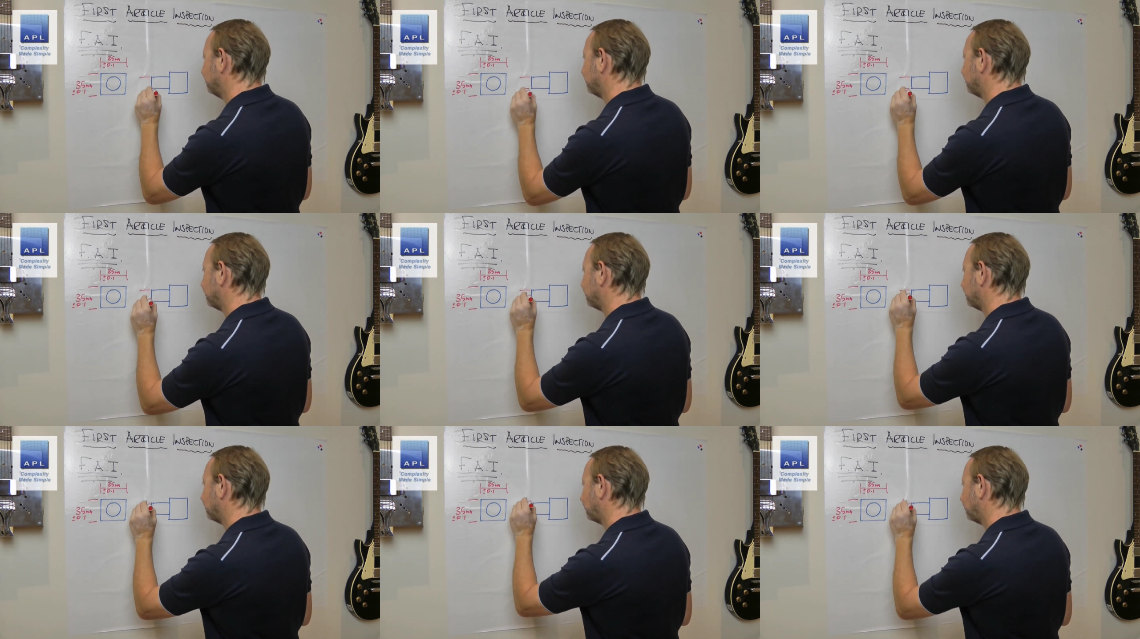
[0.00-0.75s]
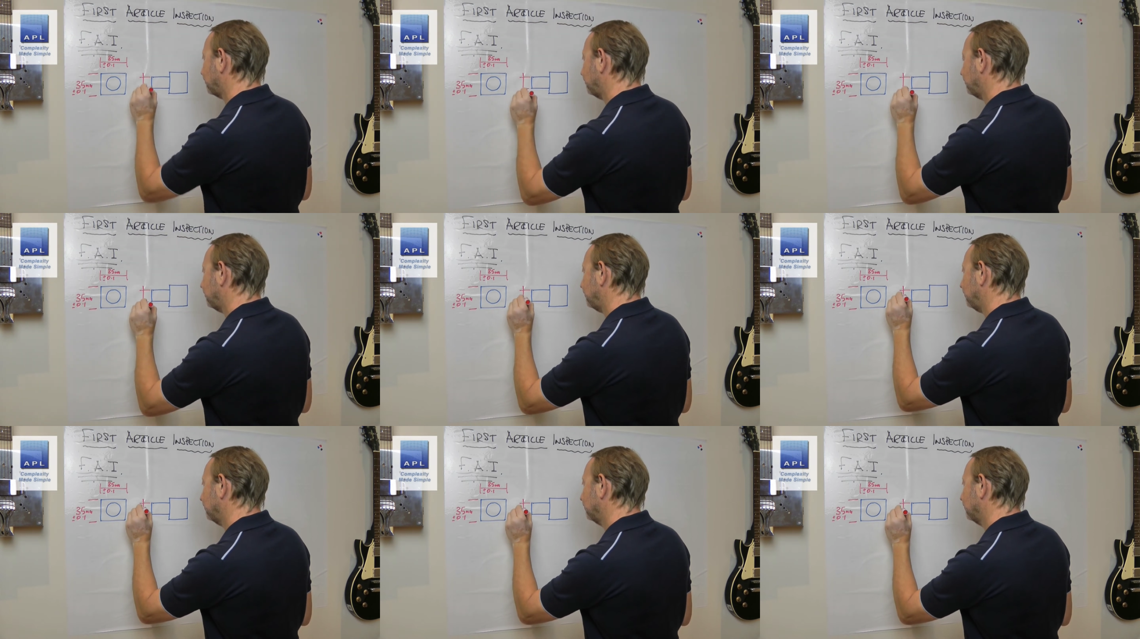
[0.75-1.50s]

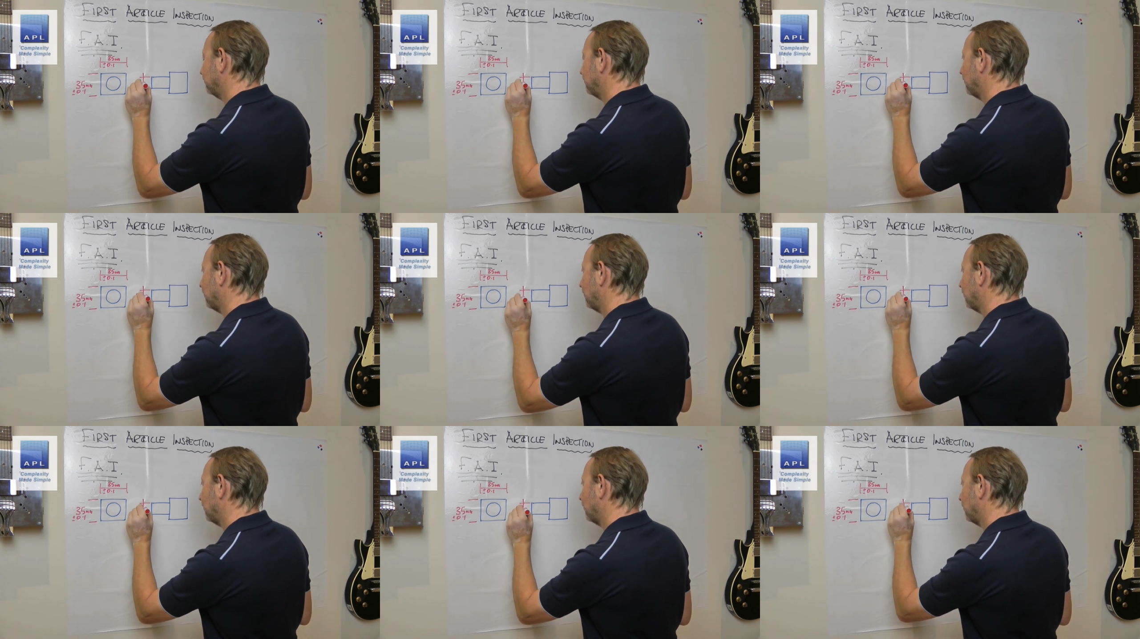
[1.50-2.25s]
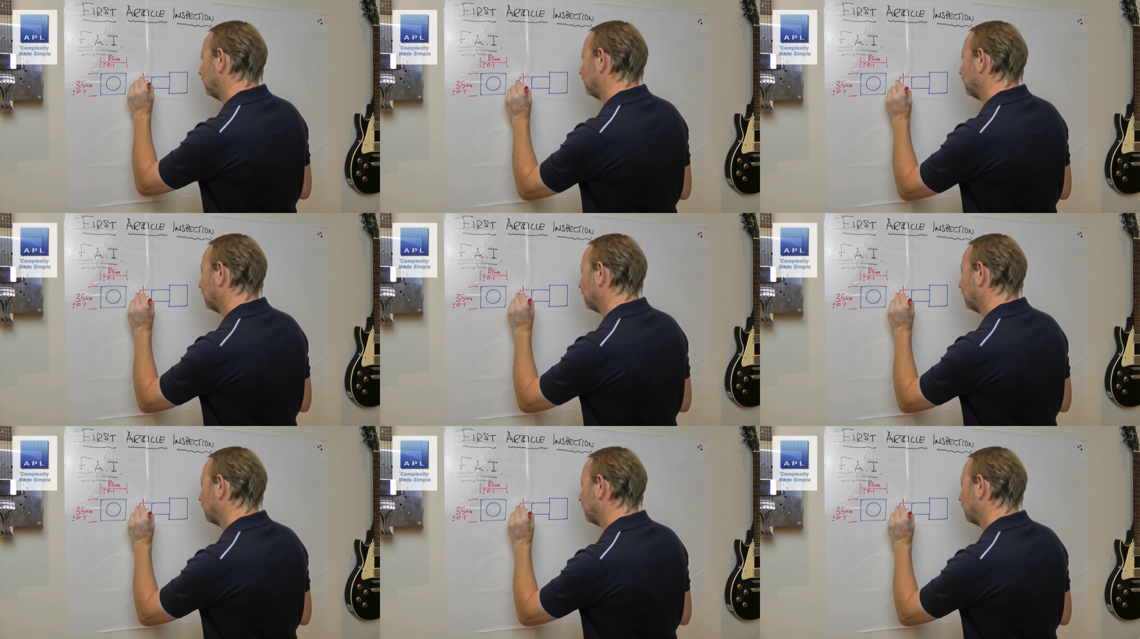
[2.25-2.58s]
Nobody speaks.